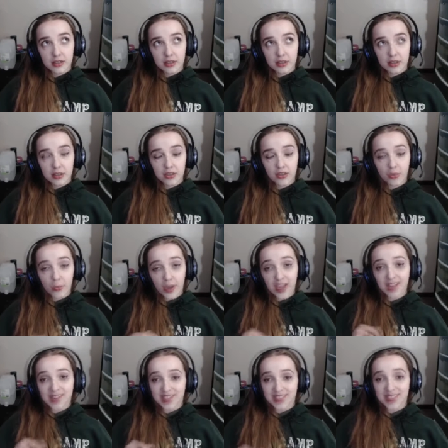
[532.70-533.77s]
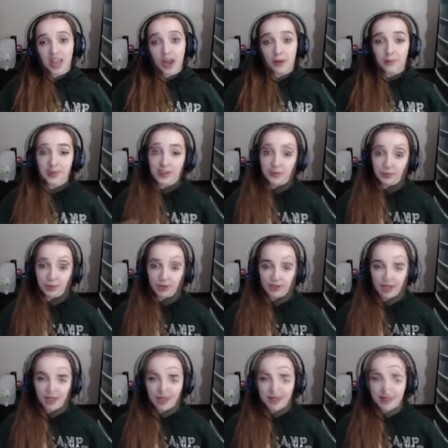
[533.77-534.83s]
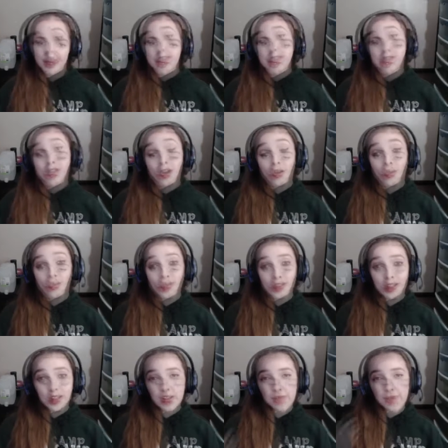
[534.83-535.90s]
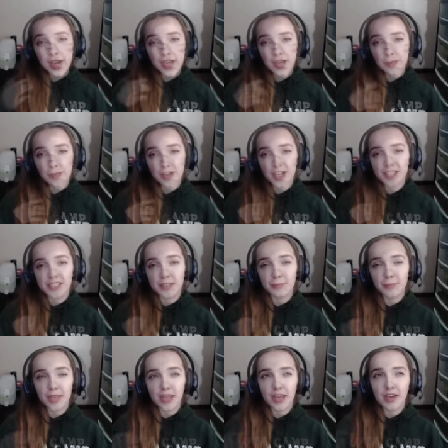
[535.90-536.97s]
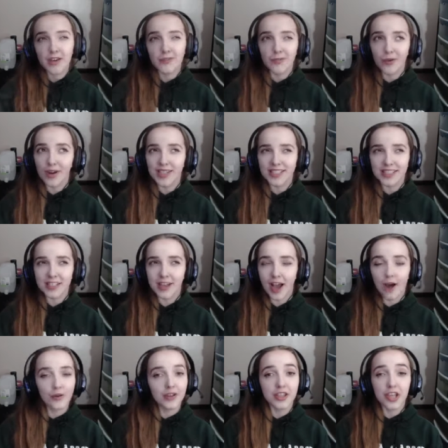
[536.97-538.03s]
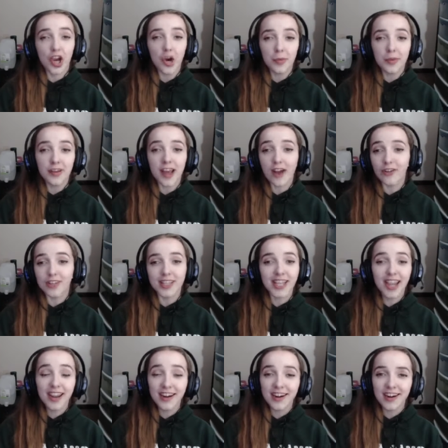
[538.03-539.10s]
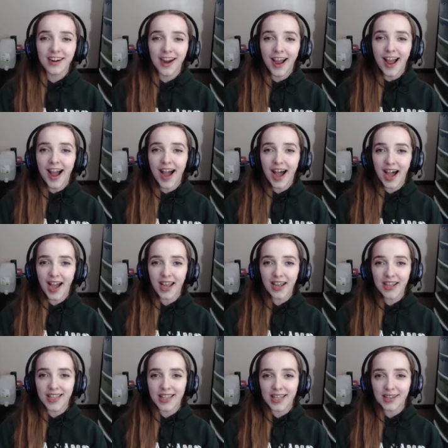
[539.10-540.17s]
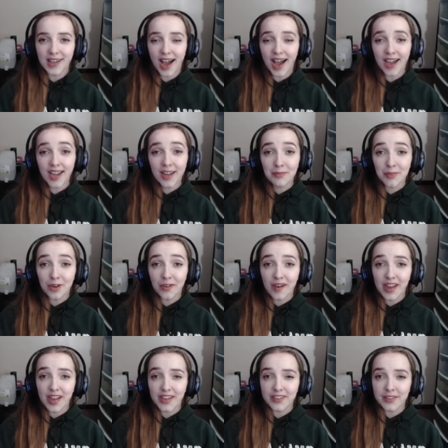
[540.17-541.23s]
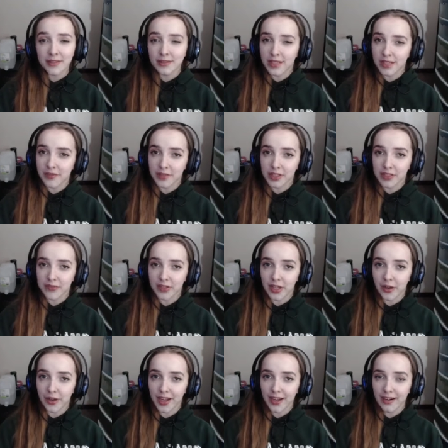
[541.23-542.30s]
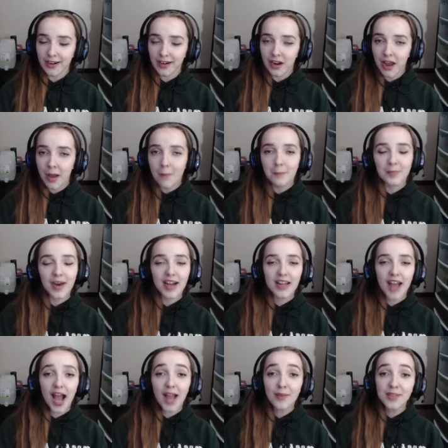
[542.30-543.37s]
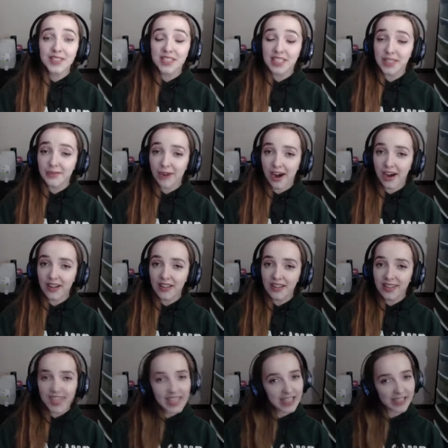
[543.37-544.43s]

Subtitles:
the way it is now makes more sense. So, with all of my complaints being voiced and out in the open, out in the air, I think I am going to leave this video here, but I will see you all in the